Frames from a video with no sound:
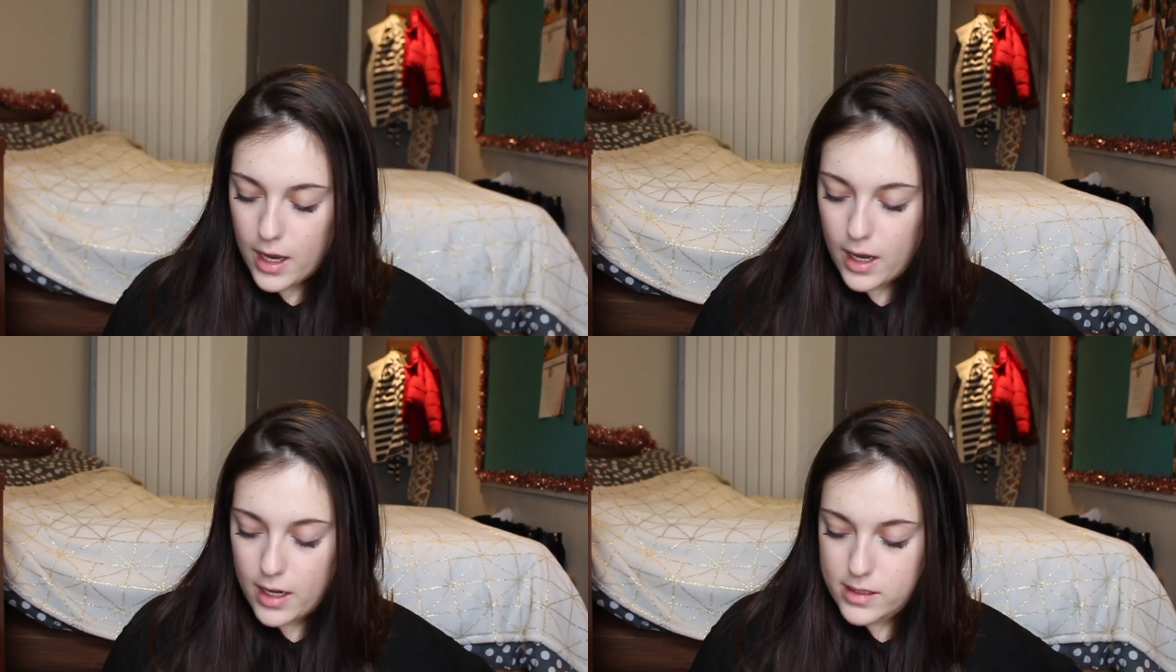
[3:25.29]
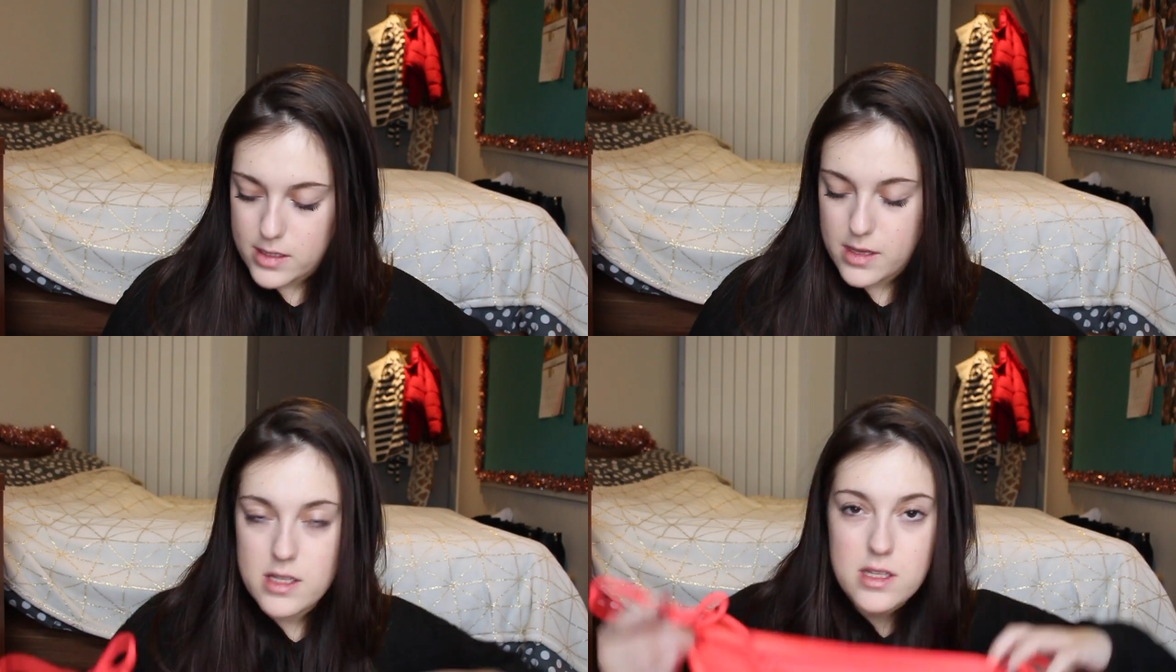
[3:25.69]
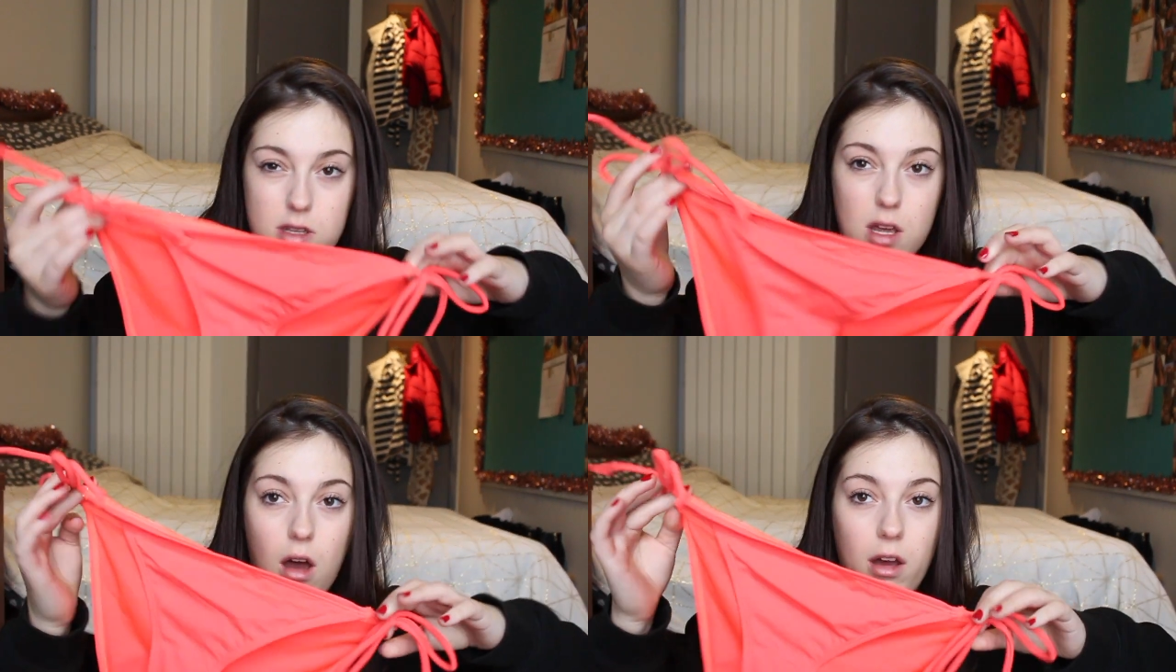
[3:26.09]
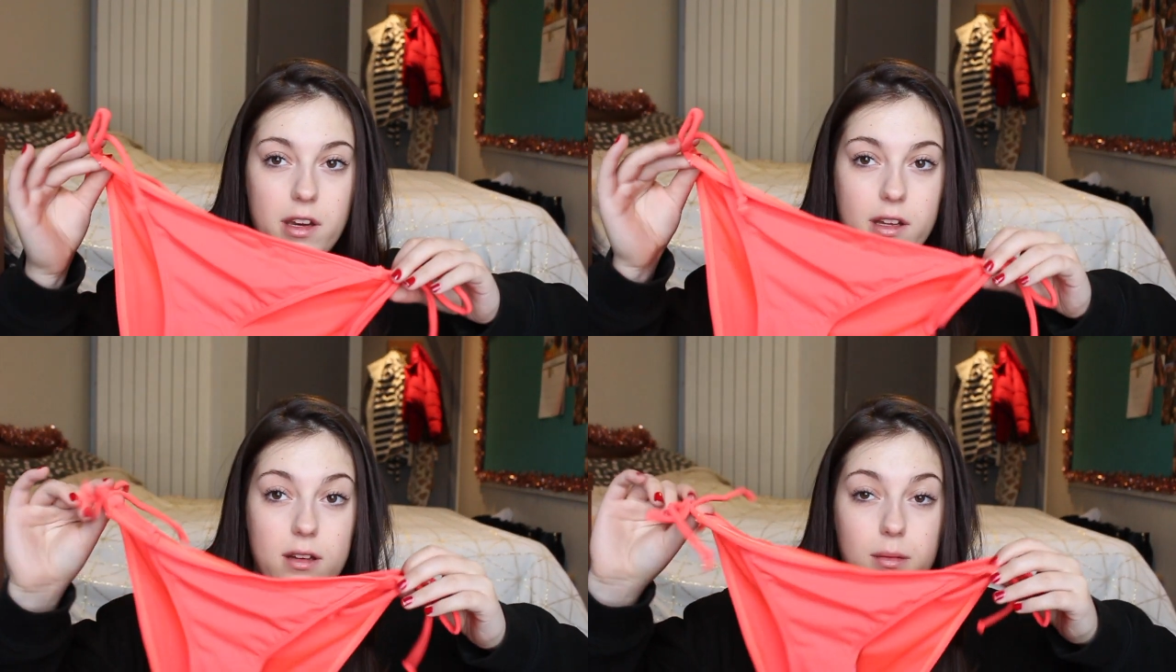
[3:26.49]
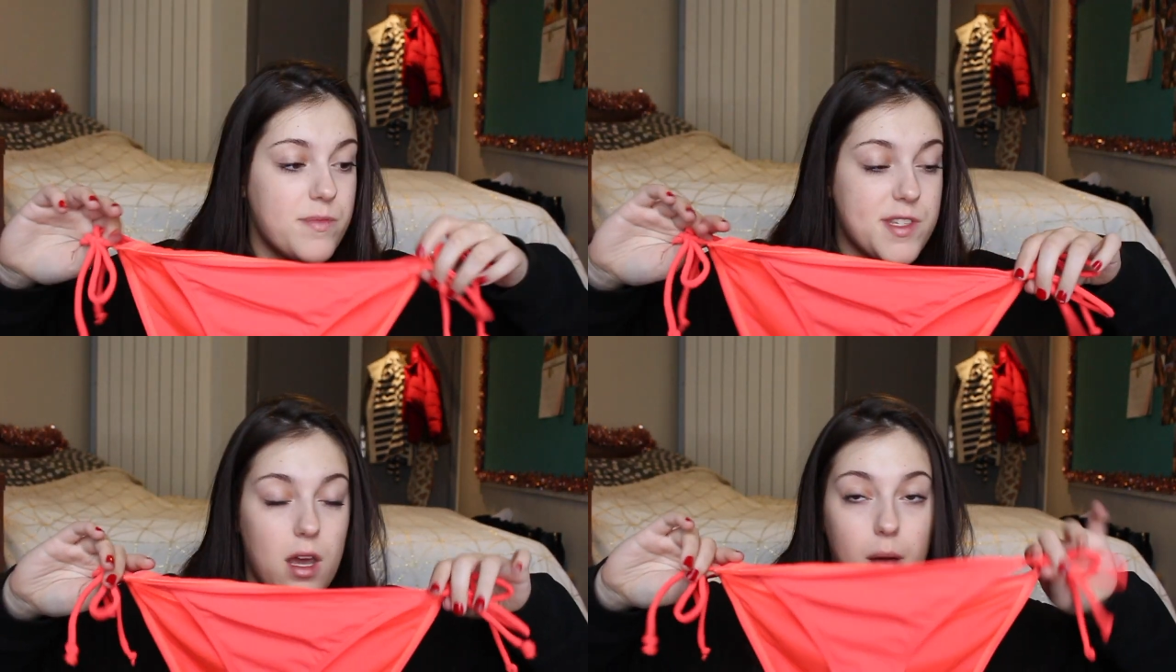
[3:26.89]
And these are tie
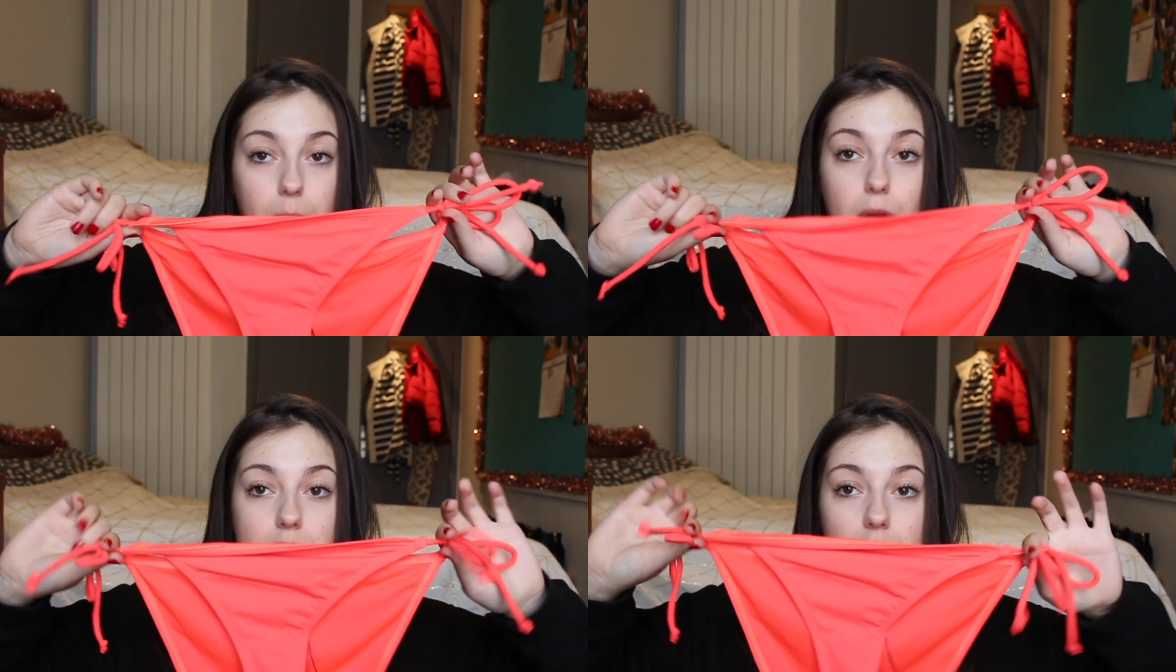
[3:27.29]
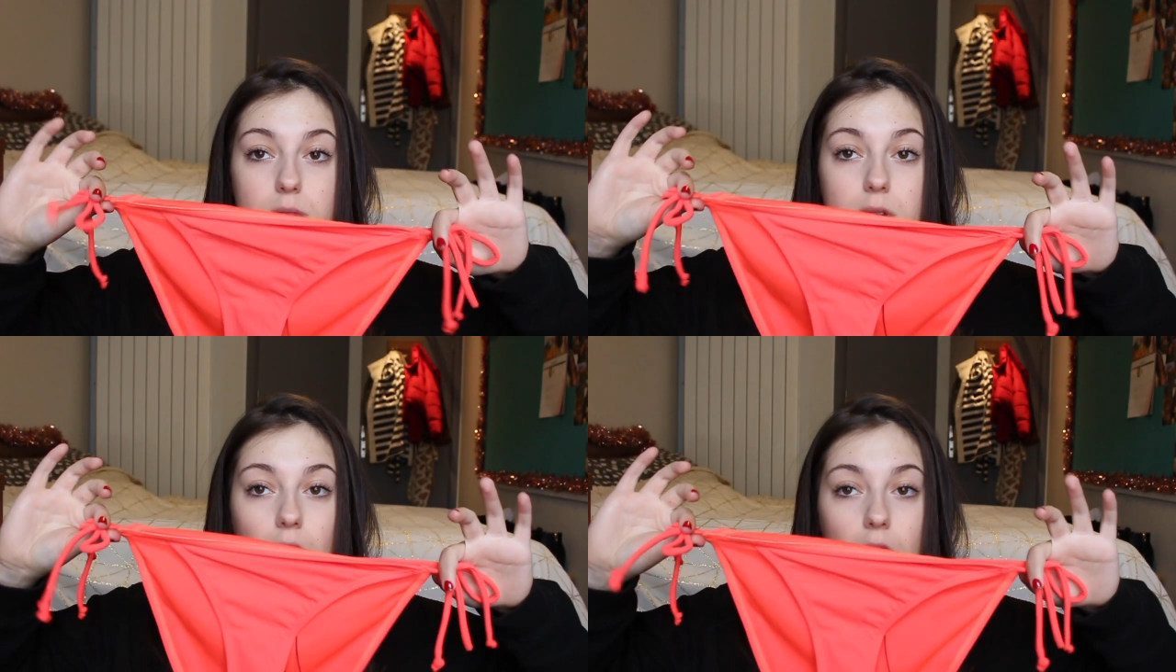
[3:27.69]
side bottoms.